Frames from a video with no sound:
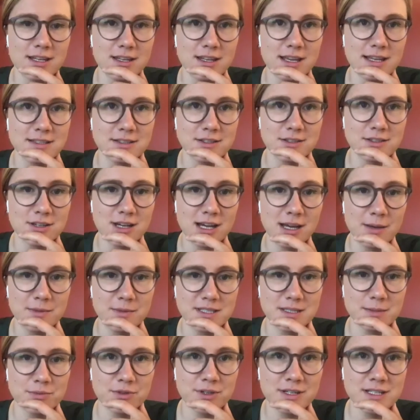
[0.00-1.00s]
as your time
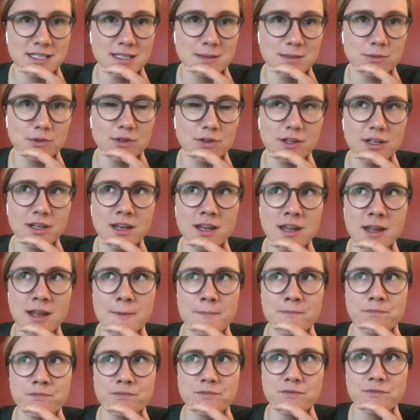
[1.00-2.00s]
as a principal. And
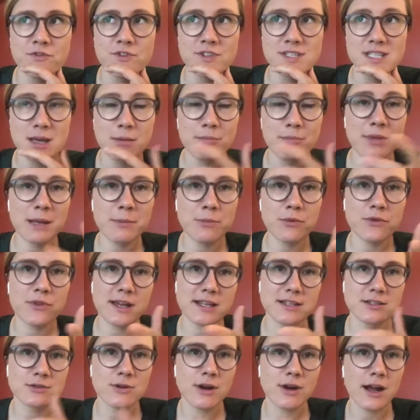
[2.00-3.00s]
for some people,
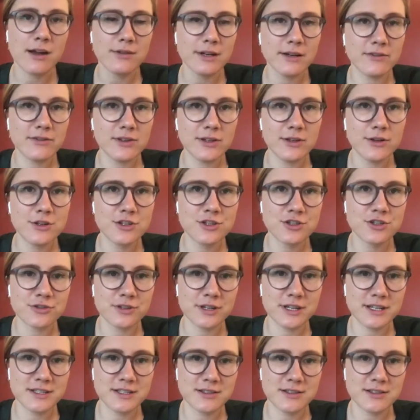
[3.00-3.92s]
that's quite revolutionary.